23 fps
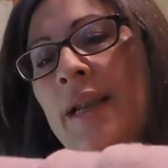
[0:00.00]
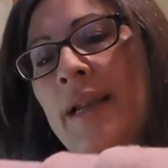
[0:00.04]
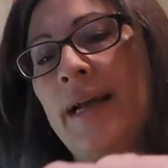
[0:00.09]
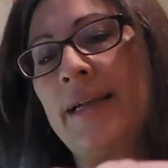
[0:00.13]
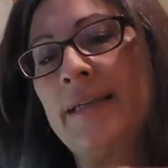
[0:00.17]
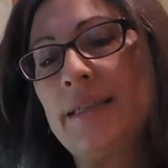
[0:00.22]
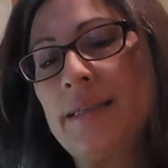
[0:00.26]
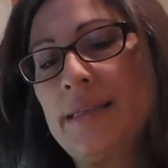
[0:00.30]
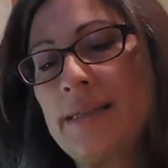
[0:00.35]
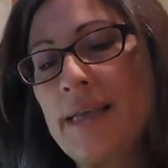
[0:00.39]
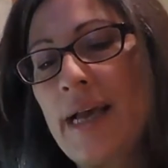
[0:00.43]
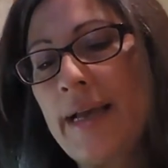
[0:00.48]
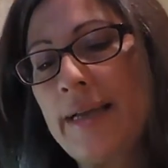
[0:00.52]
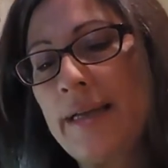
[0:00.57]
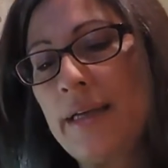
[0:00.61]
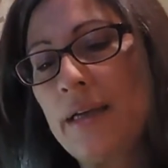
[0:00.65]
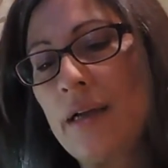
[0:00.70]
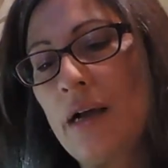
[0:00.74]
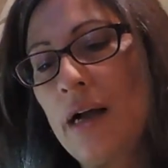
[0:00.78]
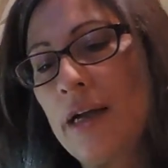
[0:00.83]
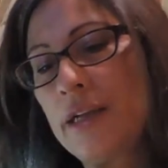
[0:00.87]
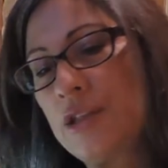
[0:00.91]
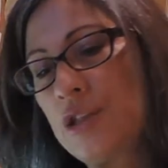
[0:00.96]
And I
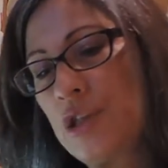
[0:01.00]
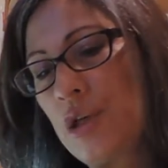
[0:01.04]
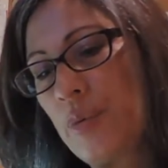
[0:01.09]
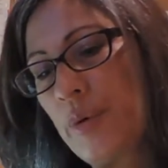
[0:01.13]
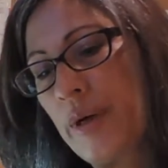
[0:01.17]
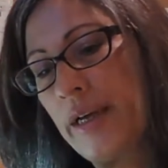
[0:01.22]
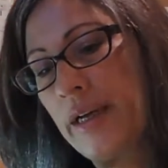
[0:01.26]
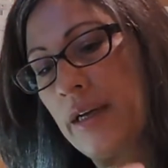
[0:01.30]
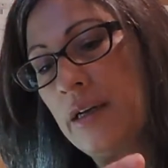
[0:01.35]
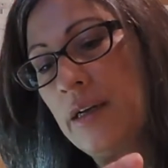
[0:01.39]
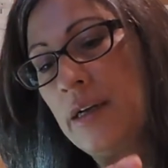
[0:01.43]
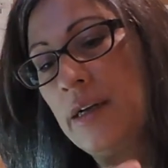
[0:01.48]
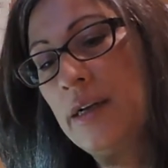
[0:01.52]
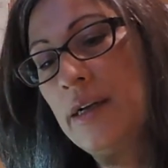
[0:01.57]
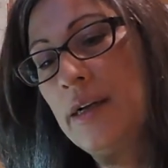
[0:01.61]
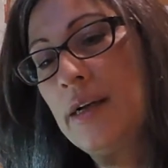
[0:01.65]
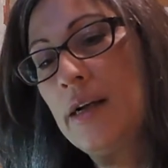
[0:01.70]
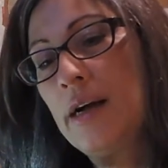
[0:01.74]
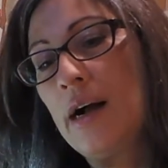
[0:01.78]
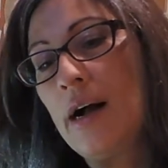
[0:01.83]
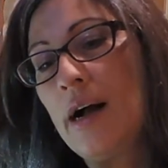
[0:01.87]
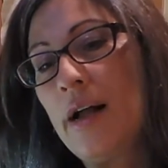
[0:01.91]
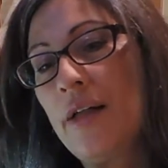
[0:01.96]
decided on doing
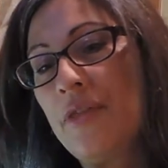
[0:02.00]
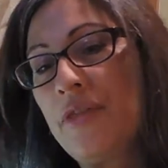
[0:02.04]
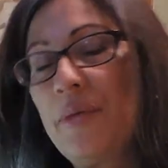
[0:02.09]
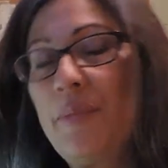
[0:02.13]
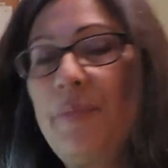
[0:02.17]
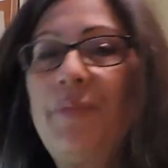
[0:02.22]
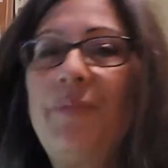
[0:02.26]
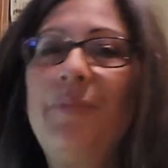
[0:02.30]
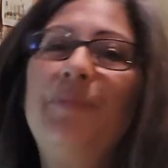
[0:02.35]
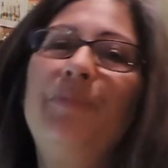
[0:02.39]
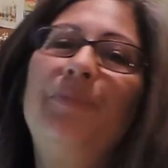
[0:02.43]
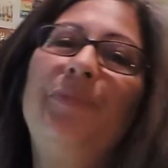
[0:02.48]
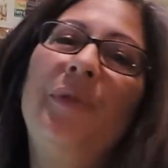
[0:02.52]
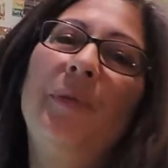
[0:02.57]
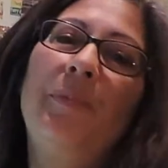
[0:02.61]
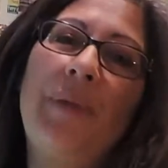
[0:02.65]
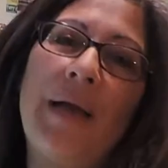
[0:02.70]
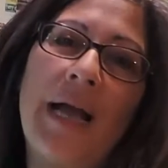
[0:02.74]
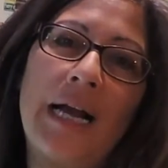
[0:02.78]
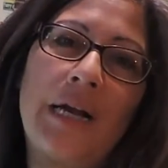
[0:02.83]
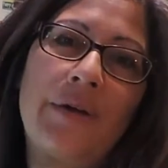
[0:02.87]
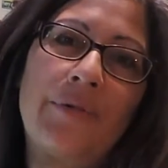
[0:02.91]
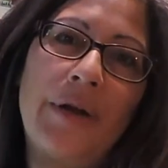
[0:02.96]
the
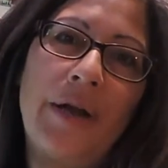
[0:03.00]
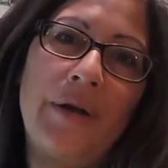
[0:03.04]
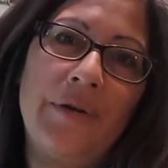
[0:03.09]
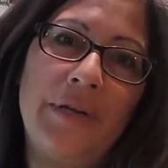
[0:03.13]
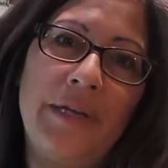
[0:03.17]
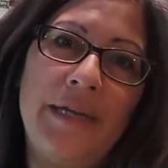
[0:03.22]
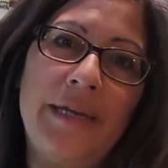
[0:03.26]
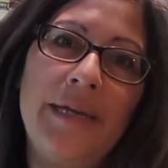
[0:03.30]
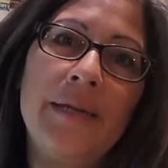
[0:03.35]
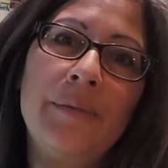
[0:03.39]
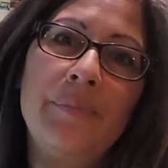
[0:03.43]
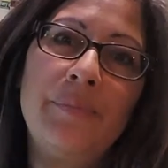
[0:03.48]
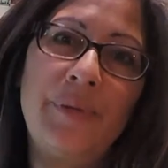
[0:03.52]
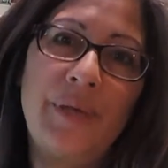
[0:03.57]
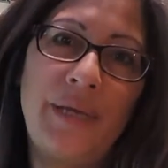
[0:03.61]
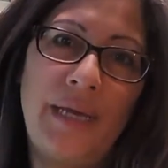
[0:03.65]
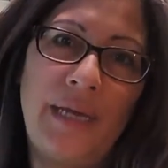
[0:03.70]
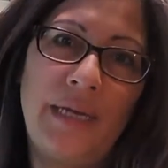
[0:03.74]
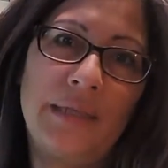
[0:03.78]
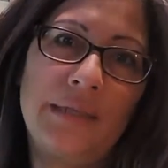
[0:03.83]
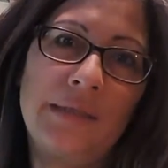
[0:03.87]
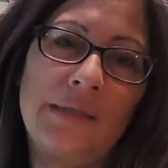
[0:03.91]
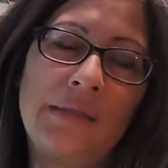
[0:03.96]
background in
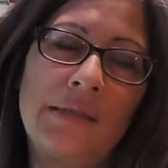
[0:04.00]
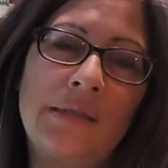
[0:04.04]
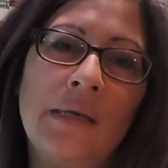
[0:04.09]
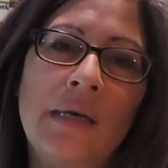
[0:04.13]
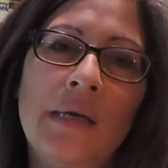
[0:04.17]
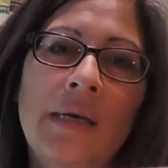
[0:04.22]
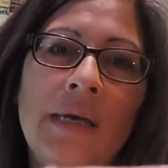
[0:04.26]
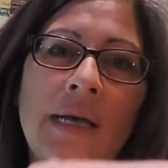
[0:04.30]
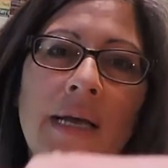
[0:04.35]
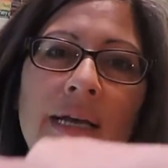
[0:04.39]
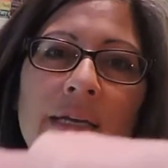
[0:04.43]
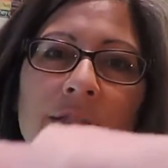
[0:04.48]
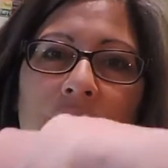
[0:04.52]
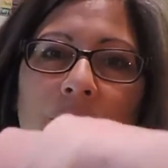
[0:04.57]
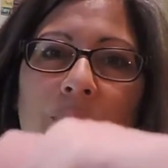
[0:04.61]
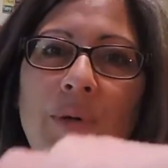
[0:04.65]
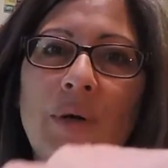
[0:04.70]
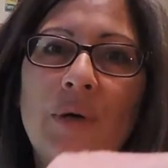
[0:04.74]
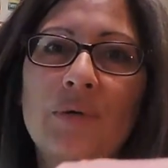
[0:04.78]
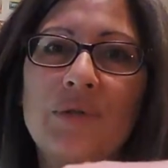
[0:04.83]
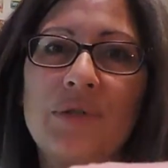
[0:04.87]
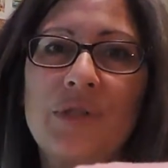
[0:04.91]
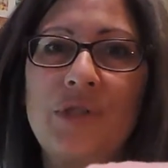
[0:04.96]
pinks as
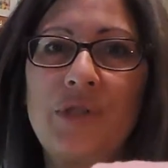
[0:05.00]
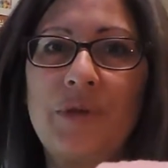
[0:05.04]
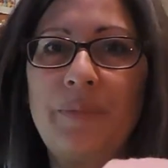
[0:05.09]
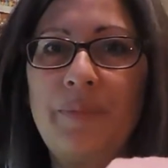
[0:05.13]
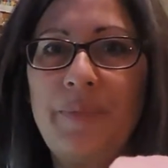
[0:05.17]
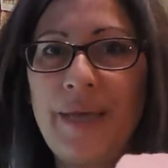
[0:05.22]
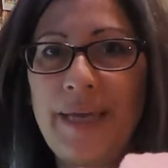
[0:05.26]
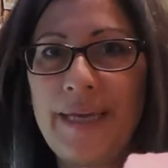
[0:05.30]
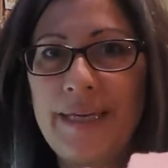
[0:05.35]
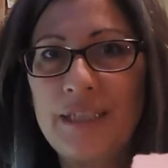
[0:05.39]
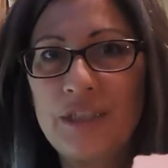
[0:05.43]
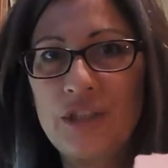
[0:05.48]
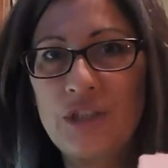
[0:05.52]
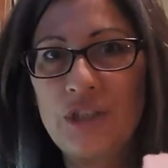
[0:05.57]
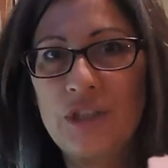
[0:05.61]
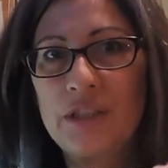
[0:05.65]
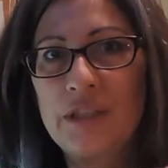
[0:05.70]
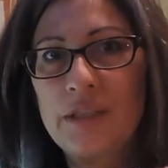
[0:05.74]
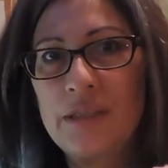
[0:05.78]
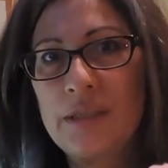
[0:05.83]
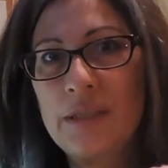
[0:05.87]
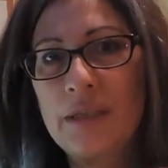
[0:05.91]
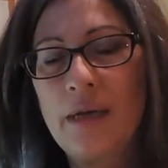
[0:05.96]
opposed to
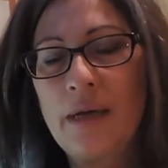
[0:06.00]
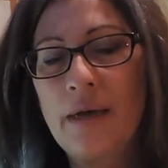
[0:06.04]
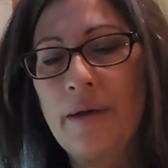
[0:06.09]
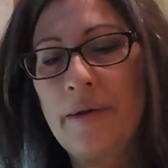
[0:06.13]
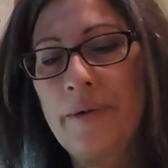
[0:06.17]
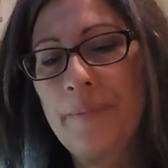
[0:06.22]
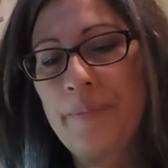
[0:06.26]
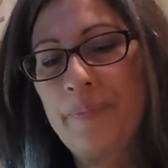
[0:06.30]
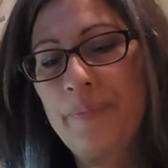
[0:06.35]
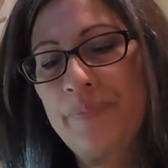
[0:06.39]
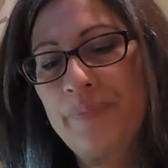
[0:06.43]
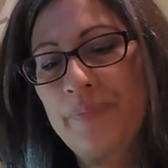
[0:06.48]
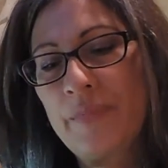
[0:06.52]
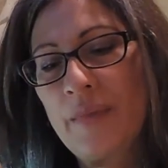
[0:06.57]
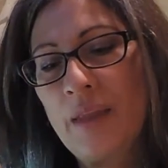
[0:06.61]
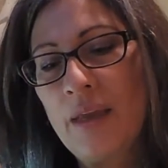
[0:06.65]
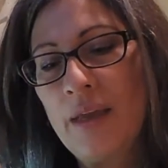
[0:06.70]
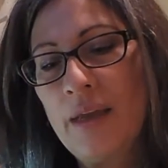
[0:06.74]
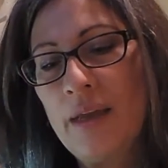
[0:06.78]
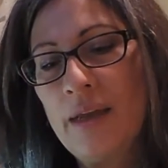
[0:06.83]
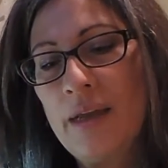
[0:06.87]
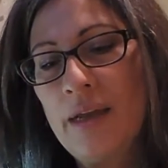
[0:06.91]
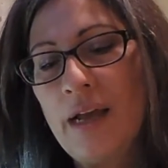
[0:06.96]
beiges.
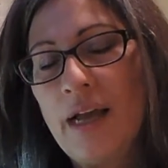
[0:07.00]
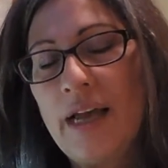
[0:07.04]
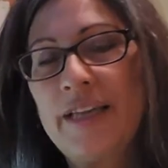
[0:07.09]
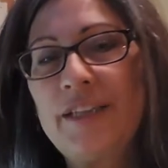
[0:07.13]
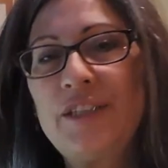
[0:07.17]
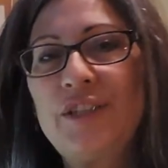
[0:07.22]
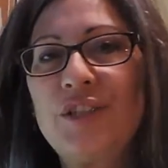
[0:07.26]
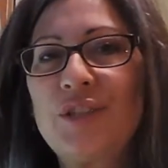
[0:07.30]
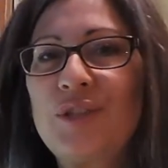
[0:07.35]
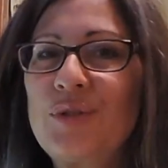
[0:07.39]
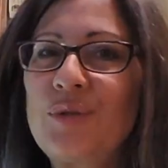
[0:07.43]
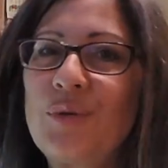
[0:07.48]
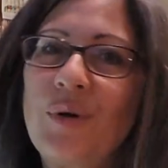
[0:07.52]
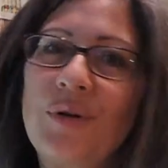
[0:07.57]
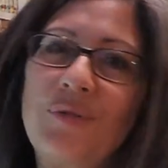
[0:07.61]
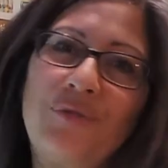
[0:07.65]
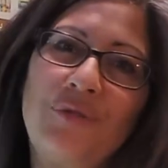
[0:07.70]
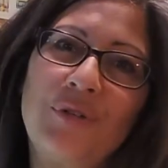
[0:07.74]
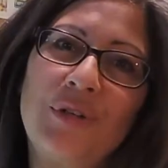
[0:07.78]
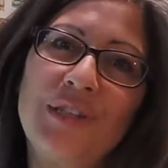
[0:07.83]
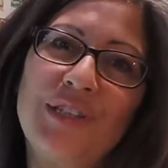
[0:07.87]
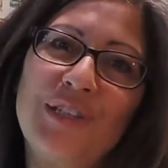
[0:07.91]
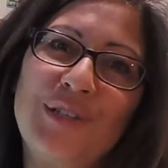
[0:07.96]
I just thought
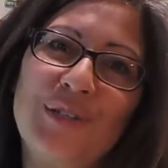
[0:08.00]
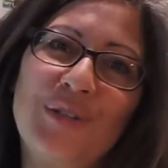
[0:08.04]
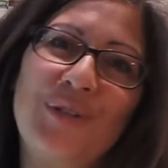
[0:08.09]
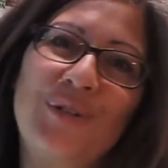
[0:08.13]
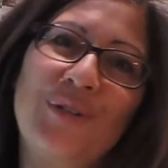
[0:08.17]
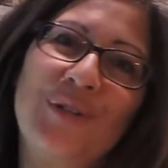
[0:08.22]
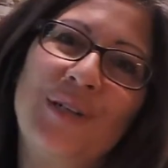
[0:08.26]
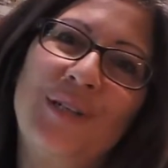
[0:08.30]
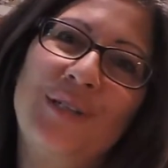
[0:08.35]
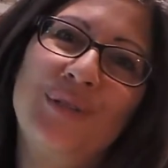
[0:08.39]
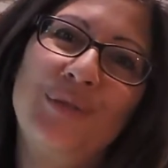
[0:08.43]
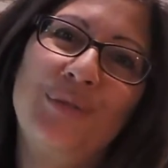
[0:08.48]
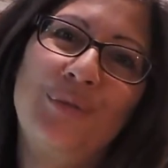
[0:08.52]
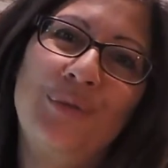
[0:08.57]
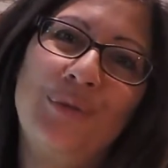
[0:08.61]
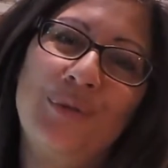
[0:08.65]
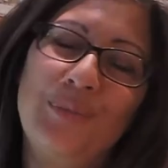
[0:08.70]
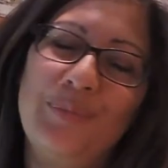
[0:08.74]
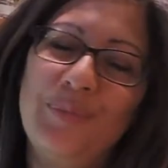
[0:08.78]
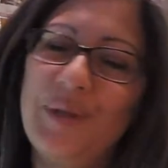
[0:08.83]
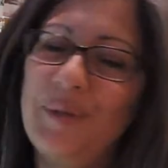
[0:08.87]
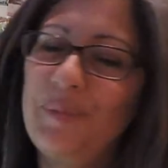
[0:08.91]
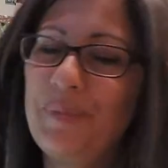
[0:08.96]
for a little girl's
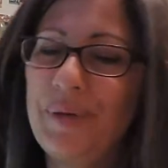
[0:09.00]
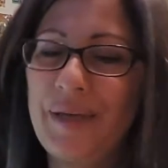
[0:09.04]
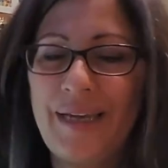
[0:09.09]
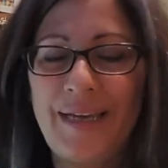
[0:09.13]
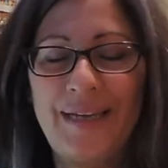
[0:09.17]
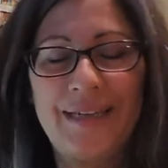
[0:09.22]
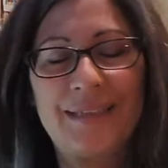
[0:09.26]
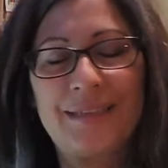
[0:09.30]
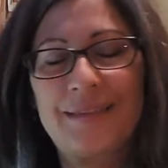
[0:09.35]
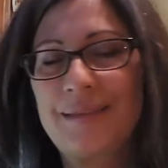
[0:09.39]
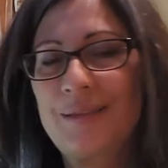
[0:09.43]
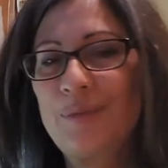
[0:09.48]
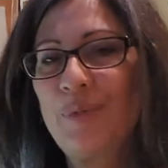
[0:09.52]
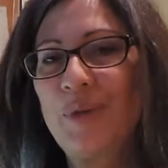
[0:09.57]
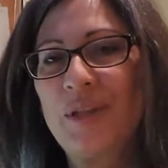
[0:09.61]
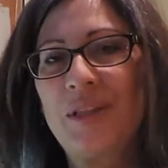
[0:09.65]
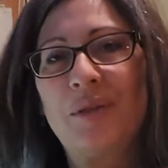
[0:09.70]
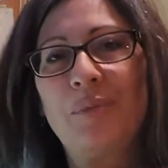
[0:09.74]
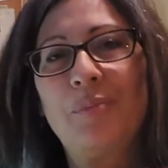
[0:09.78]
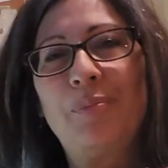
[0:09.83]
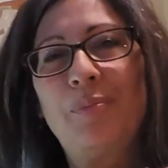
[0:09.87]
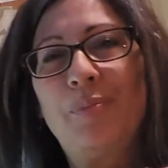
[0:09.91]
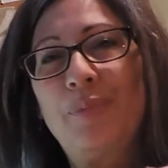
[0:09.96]
room, the pinks
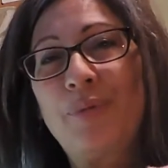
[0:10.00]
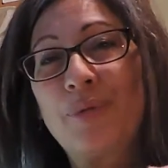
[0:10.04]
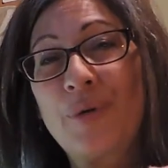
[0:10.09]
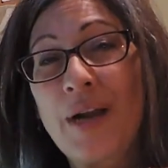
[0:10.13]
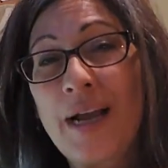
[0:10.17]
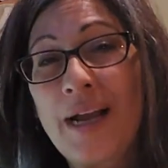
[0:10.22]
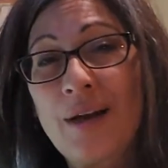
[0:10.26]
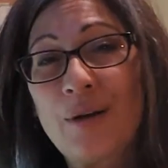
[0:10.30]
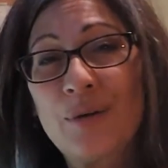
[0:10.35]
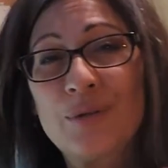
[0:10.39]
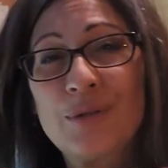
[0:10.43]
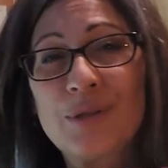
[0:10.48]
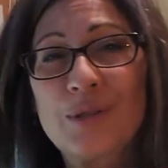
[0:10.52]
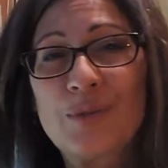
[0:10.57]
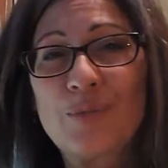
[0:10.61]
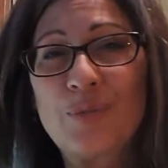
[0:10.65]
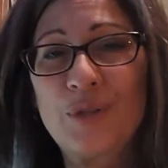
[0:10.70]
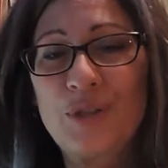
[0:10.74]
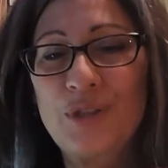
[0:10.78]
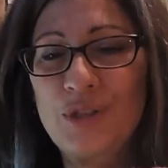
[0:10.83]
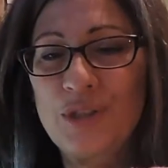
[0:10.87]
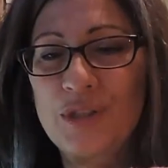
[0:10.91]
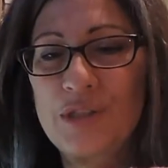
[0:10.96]
with the browns
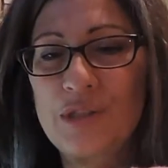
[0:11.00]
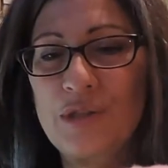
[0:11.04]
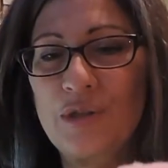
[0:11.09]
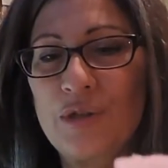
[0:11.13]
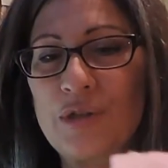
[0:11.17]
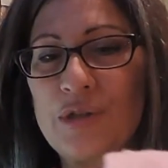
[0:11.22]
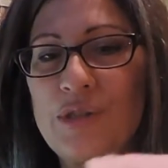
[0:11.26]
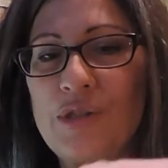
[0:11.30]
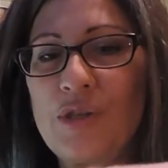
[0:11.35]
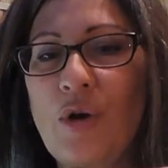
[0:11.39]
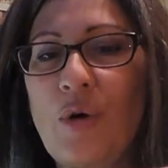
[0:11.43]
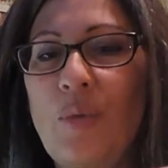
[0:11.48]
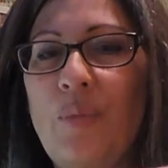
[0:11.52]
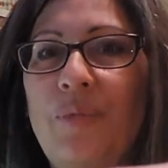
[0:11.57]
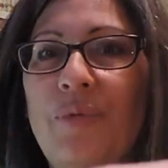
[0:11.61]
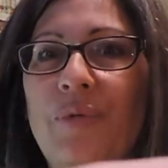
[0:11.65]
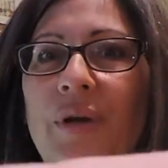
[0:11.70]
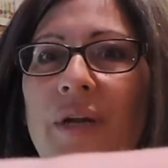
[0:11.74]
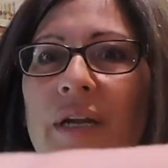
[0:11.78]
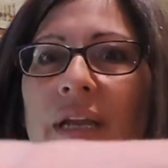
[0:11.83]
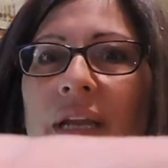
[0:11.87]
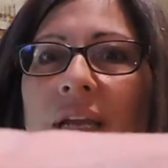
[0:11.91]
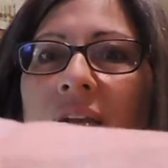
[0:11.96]
would just look so
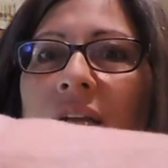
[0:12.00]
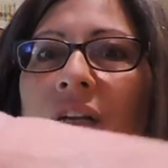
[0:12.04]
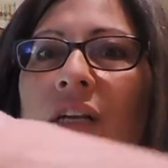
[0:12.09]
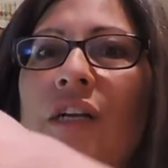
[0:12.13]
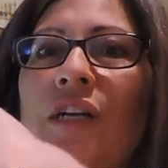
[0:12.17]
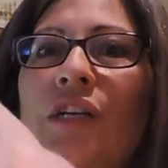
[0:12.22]
pretty.